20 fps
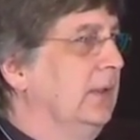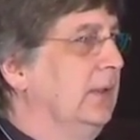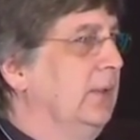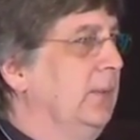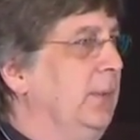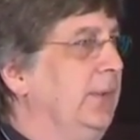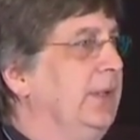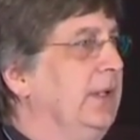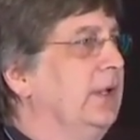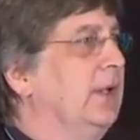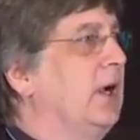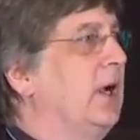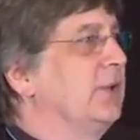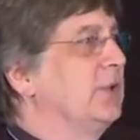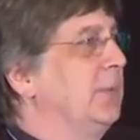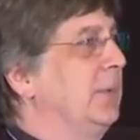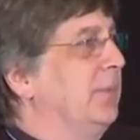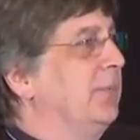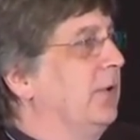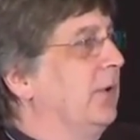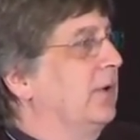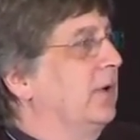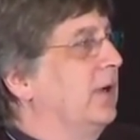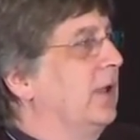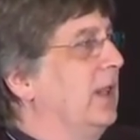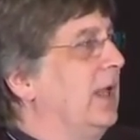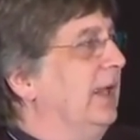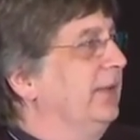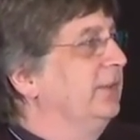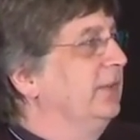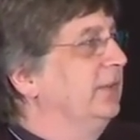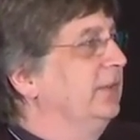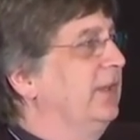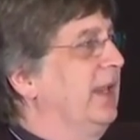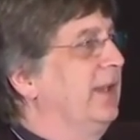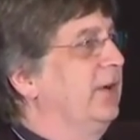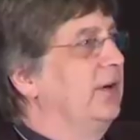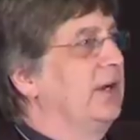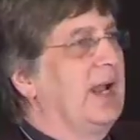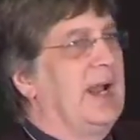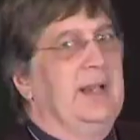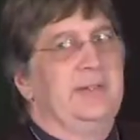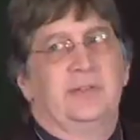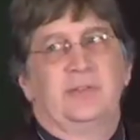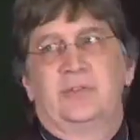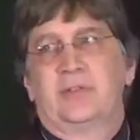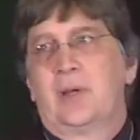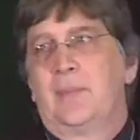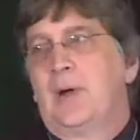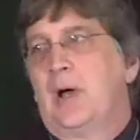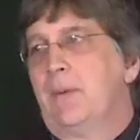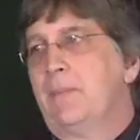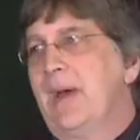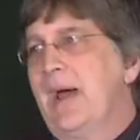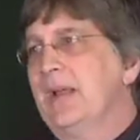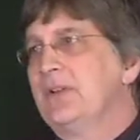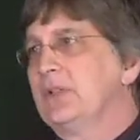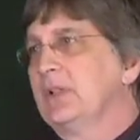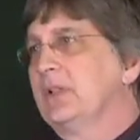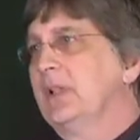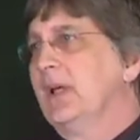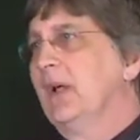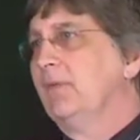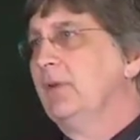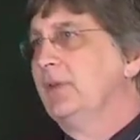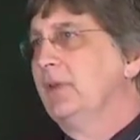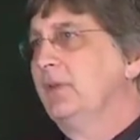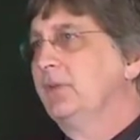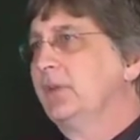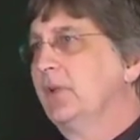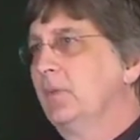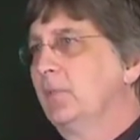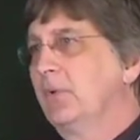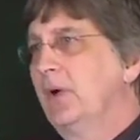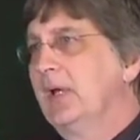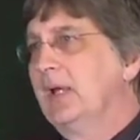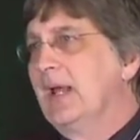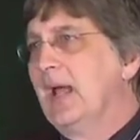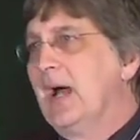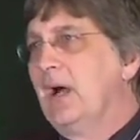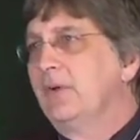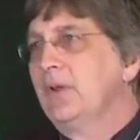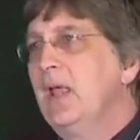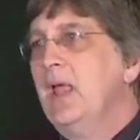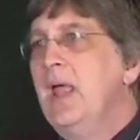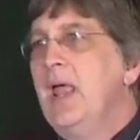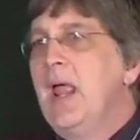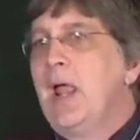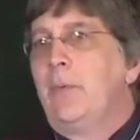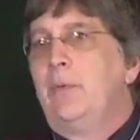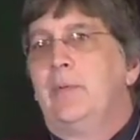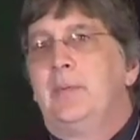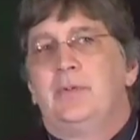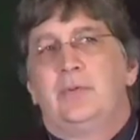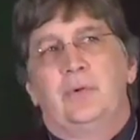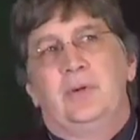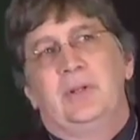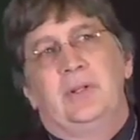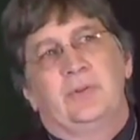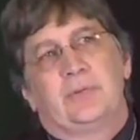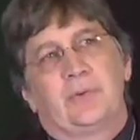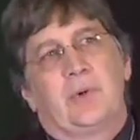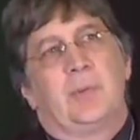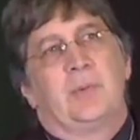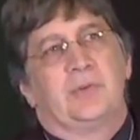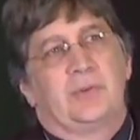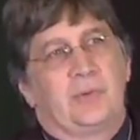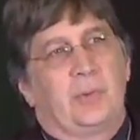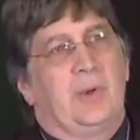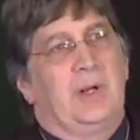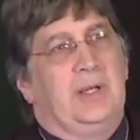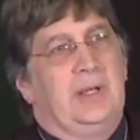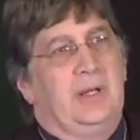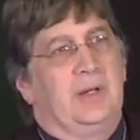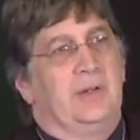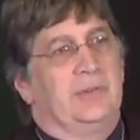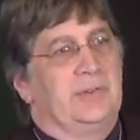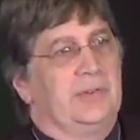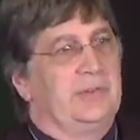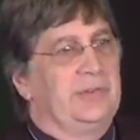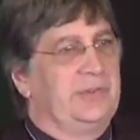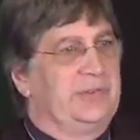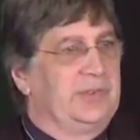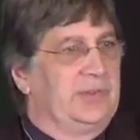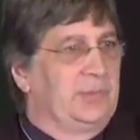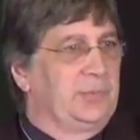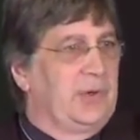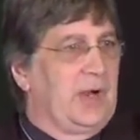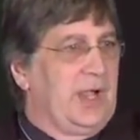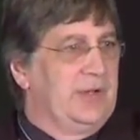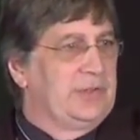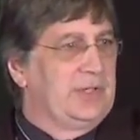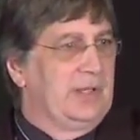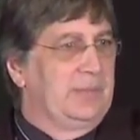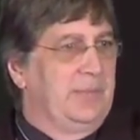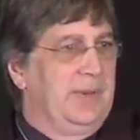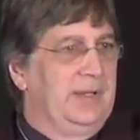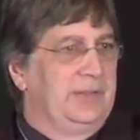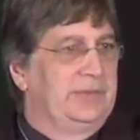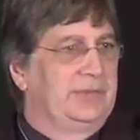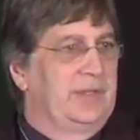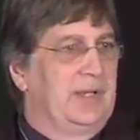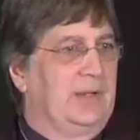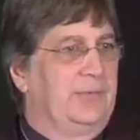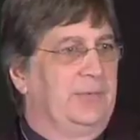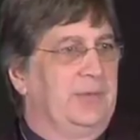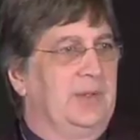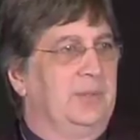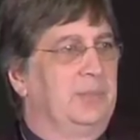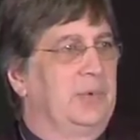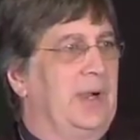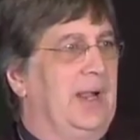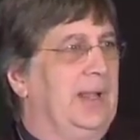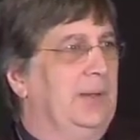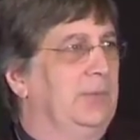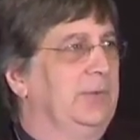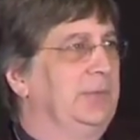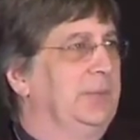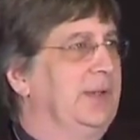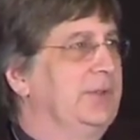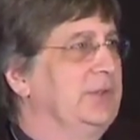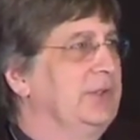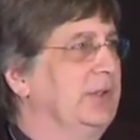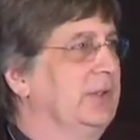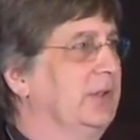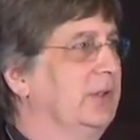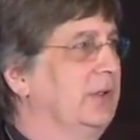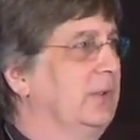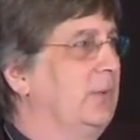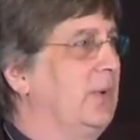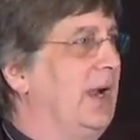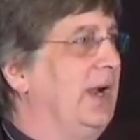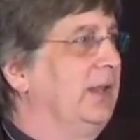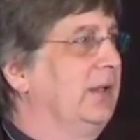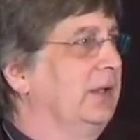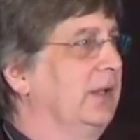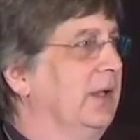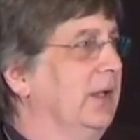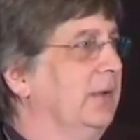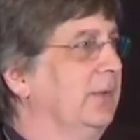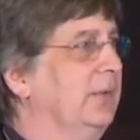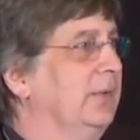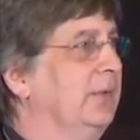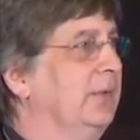We think it all should be protocolized and standardized, and somehow magically everything's going to break out. And we've been doing this for almost 20 years. This is this project-based stuff that Brian was mentioning a little while ago.